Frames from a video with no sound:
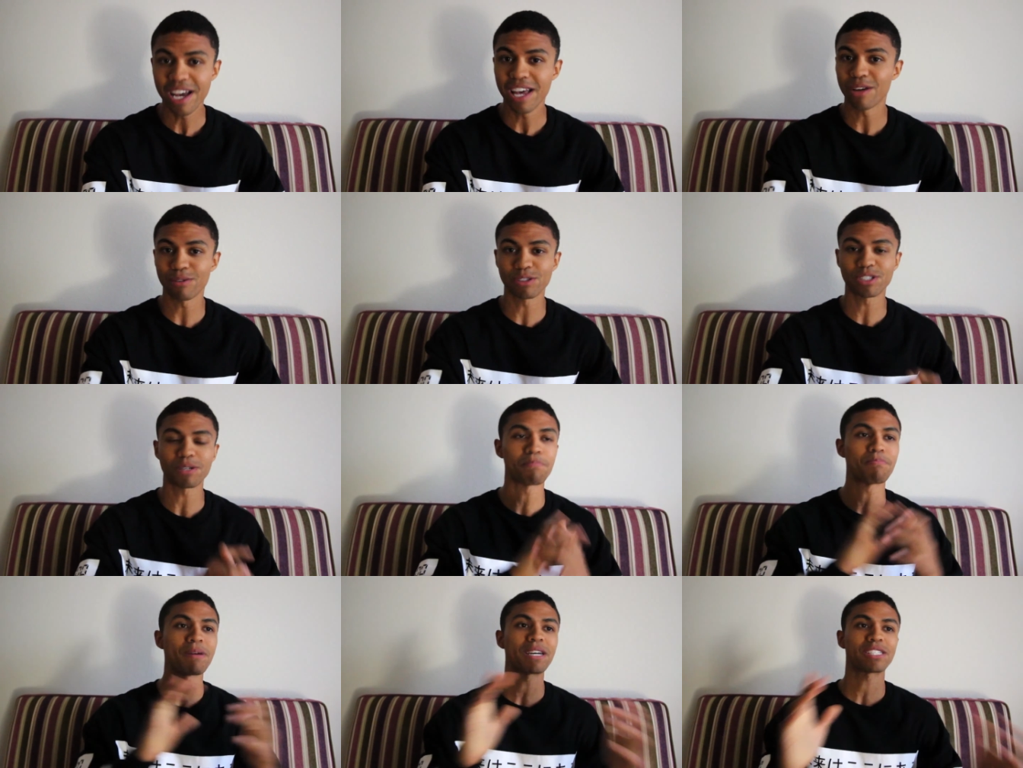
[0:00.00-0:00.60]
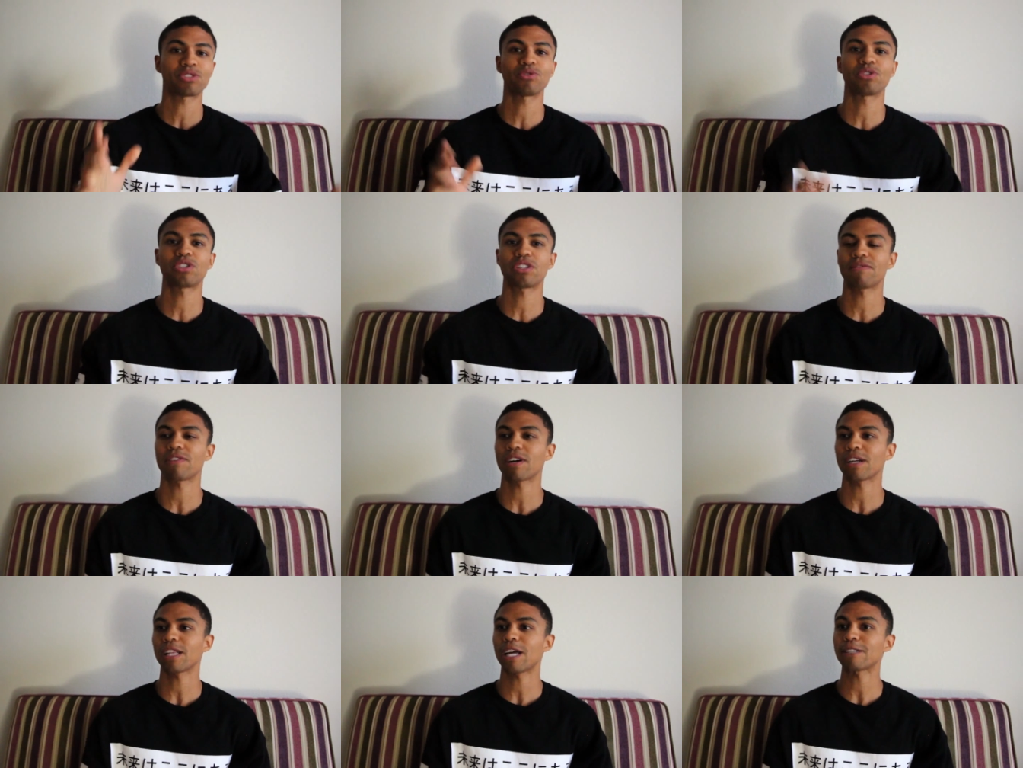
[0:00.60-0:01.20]
It was the best sushi
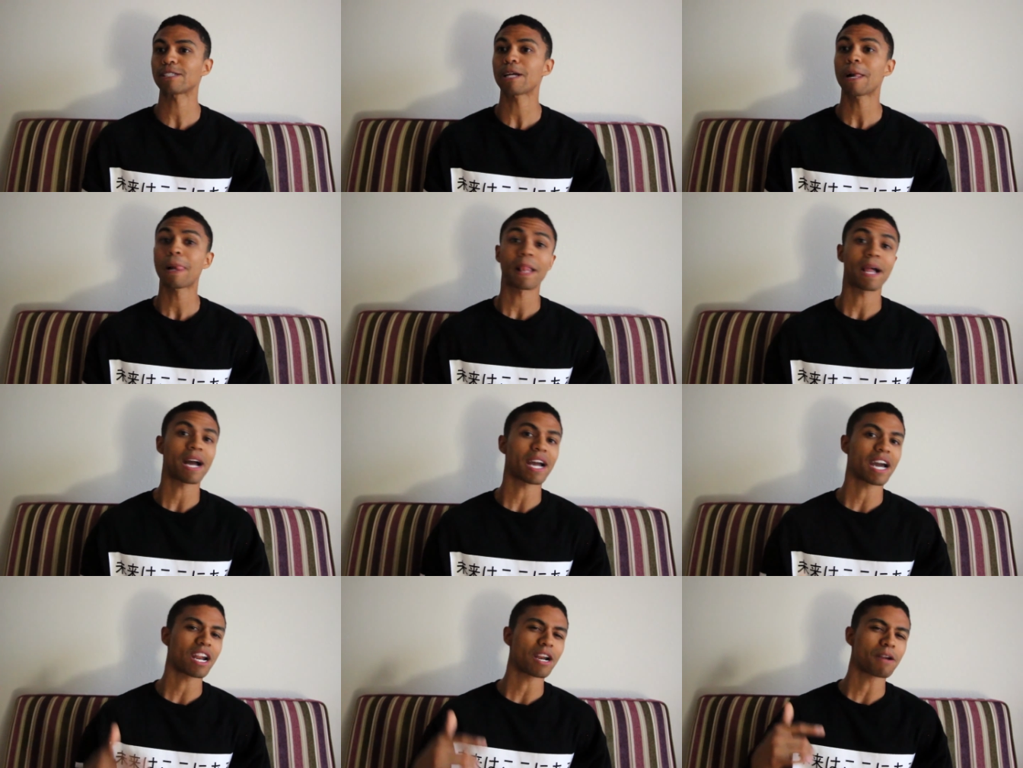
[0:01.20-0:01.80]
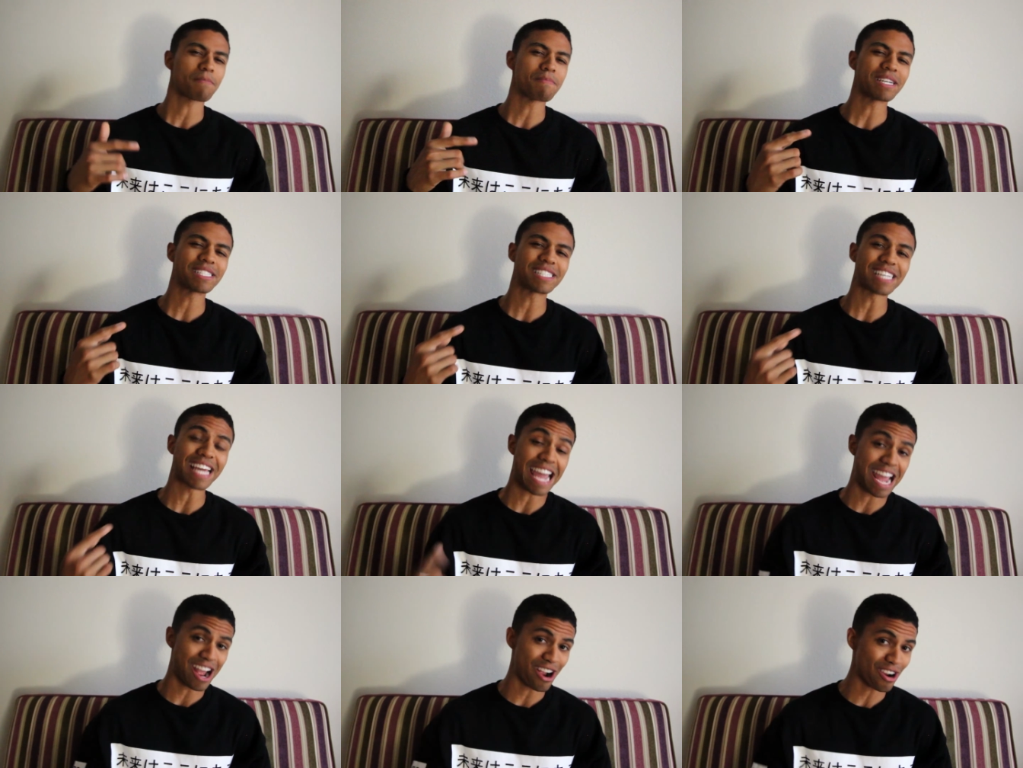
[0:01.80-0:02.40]
of our lives. I got an
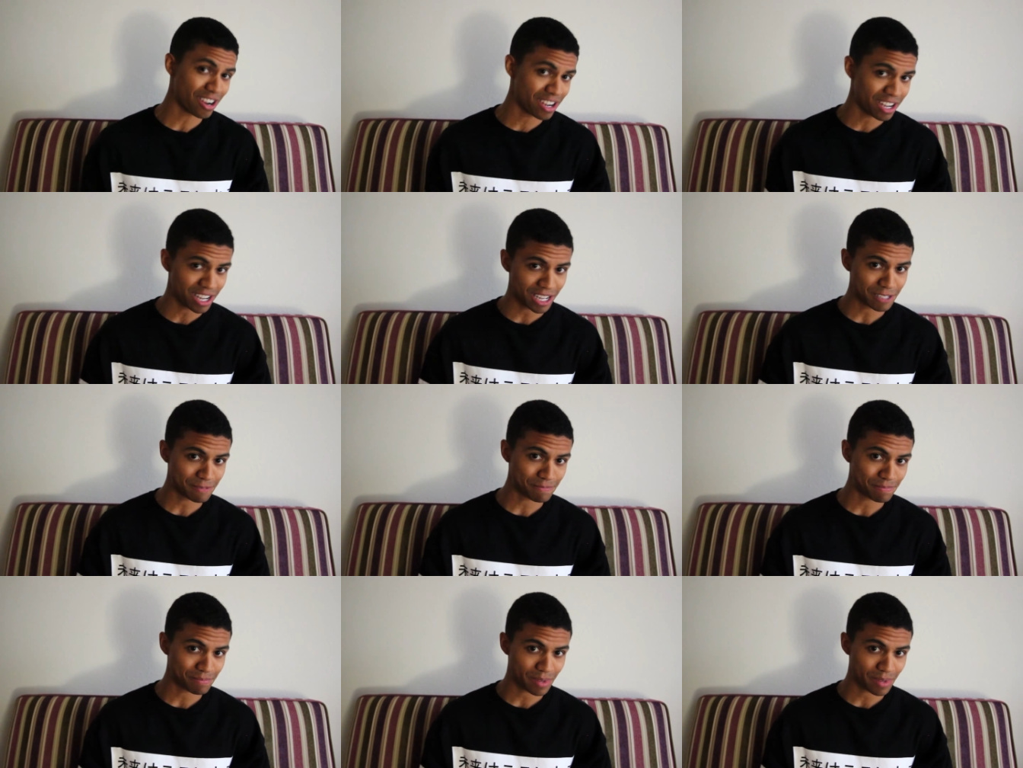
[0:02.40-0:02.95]
amazing haircut